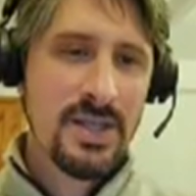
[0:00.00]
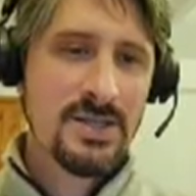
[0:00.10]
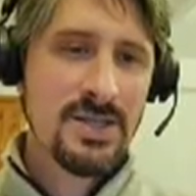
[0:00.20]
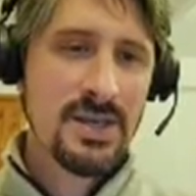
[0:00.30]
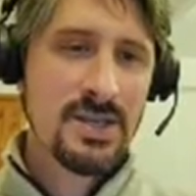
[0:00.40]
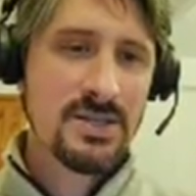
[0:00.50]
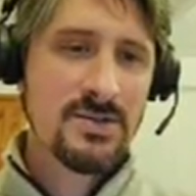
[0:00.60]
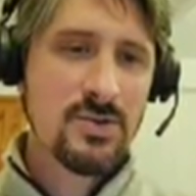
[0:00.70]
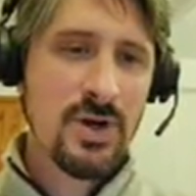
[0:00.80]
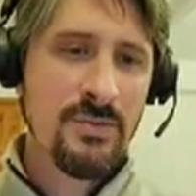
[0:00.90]
And then 6
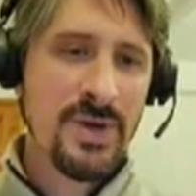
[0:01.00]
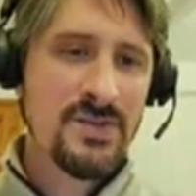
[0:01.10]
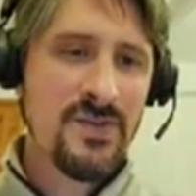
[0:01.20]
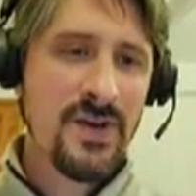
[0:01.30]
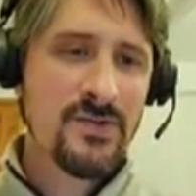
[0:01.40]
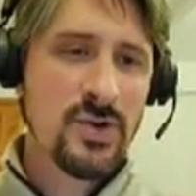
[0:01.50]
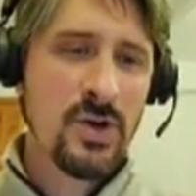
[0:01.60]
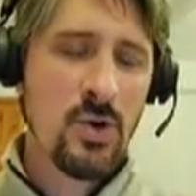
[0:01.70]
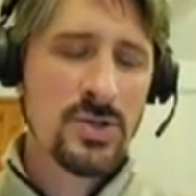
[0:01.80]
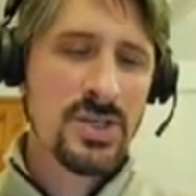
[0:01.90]
squared minus 5
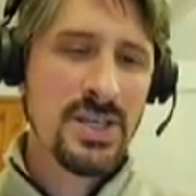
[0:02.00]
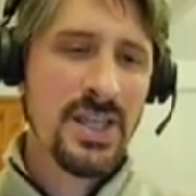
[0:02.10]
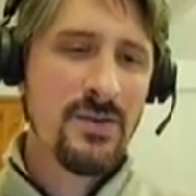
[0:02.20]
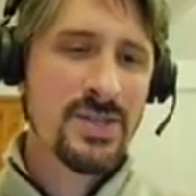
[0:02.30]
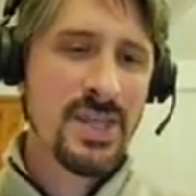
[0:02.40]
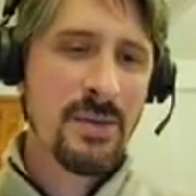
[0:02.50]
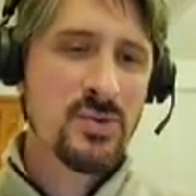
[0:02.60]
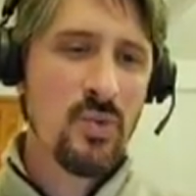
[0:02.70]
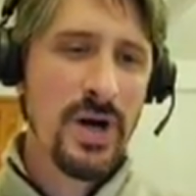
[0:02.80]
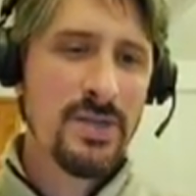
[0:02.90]
squared goes 11
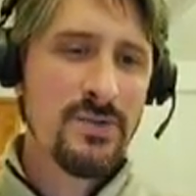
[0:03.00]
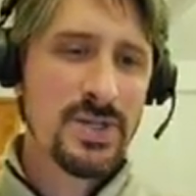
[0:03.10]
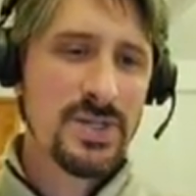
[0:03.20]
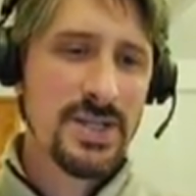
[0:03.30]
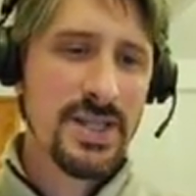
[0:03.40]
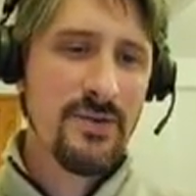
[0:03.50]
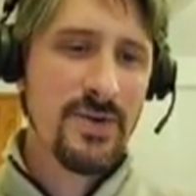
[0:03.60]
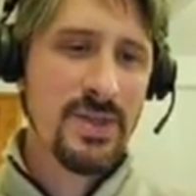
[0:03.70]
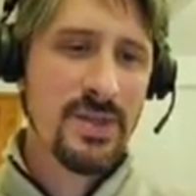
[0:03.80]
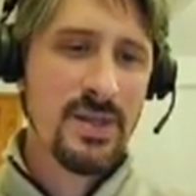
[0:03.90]
times 1, which is
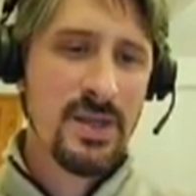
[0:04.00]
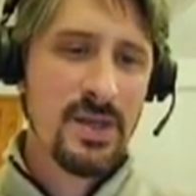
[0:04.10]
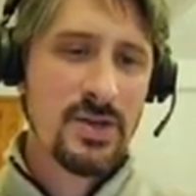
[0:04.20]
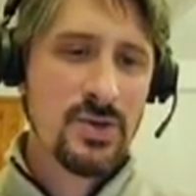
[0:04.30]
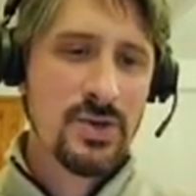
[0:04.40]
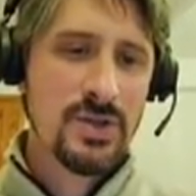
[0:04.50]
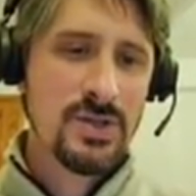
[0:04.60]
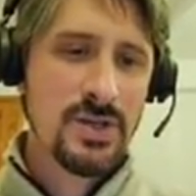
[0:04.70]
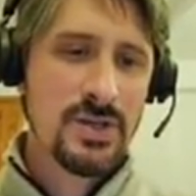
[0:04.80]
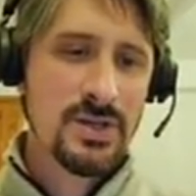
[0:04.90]
11. So
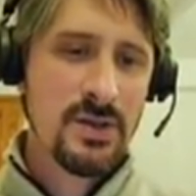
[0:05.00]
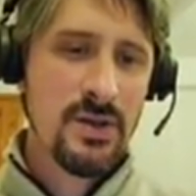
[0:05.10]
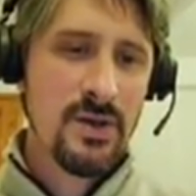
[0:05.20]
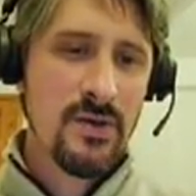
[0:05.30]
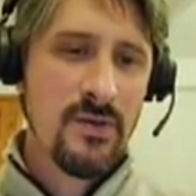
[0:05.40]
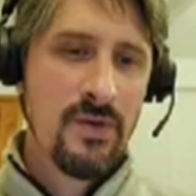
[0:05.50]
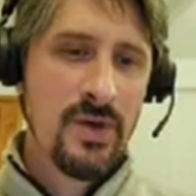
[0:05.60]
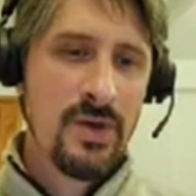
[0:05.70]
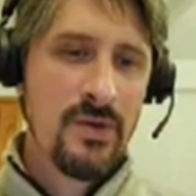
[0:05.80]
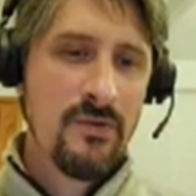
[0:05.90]
this is
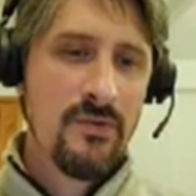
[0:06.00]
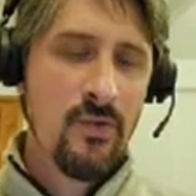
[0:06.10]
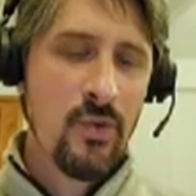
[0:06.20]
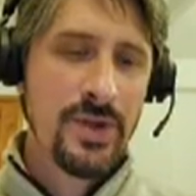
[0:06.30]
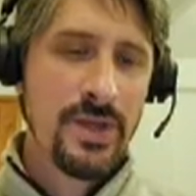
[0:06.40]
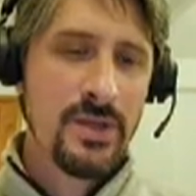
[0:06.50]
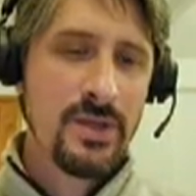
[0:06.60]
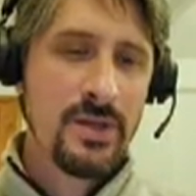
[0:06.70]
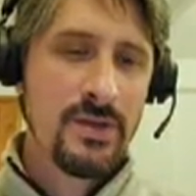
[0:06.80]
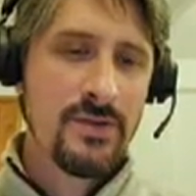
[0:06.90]

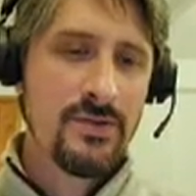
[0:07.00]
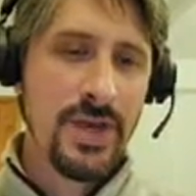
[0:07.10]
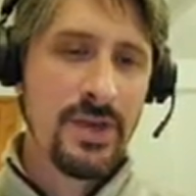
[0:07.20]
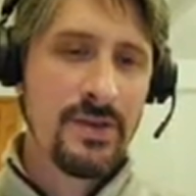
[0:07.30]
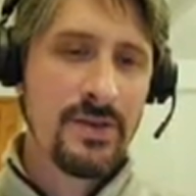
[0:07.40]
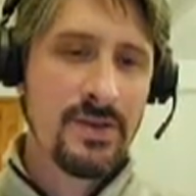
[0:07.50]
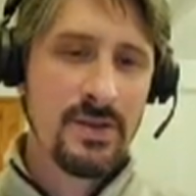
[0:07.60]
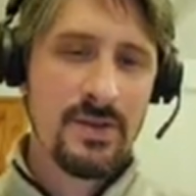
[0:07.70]
43.